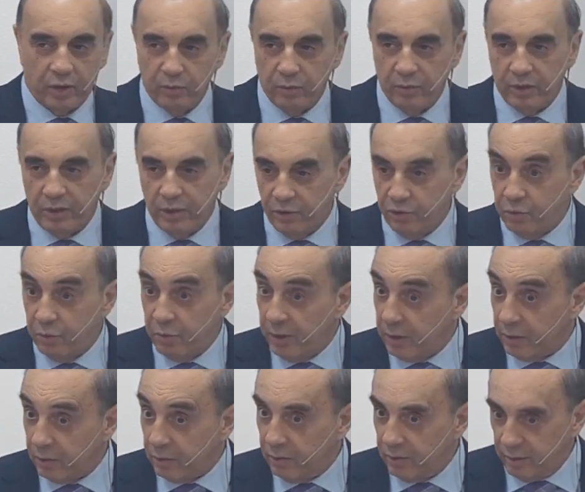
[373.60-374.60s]
to
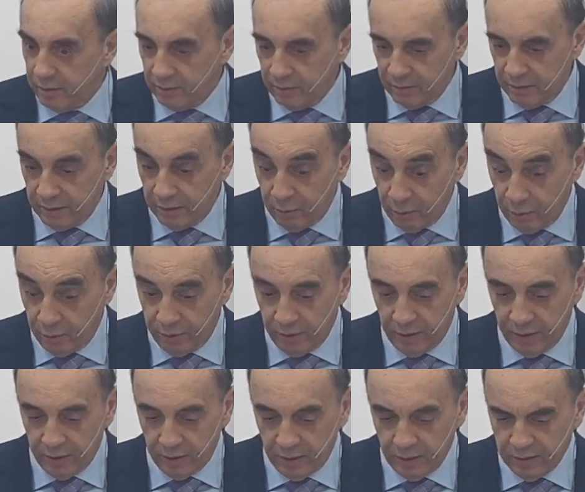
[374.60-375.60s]
perfect their understanding
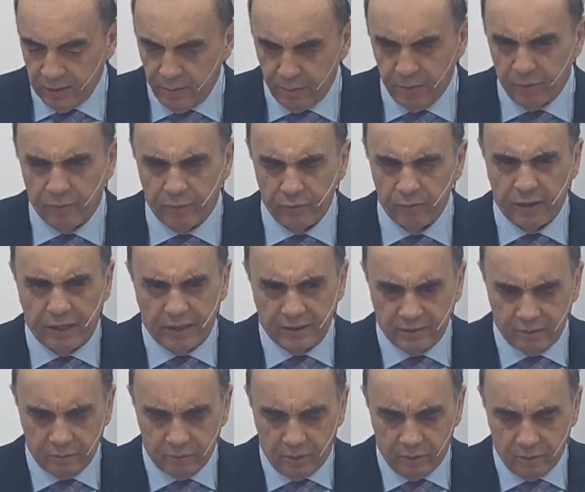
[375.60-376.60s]
of the doctrine.
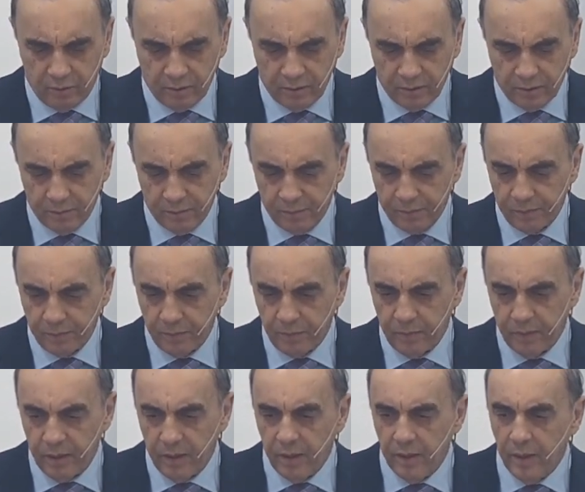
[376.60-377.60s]

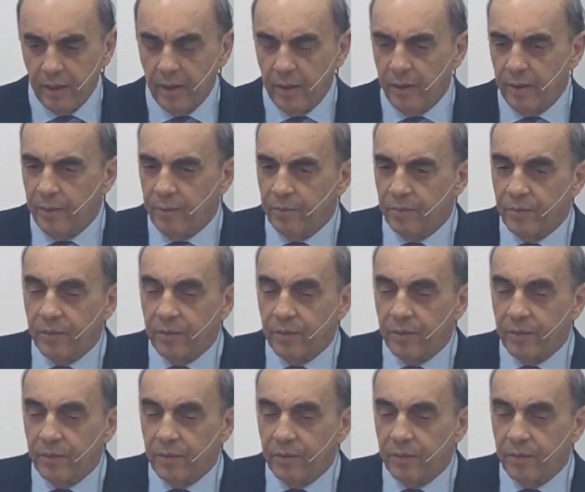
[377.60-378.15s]
Go deeper.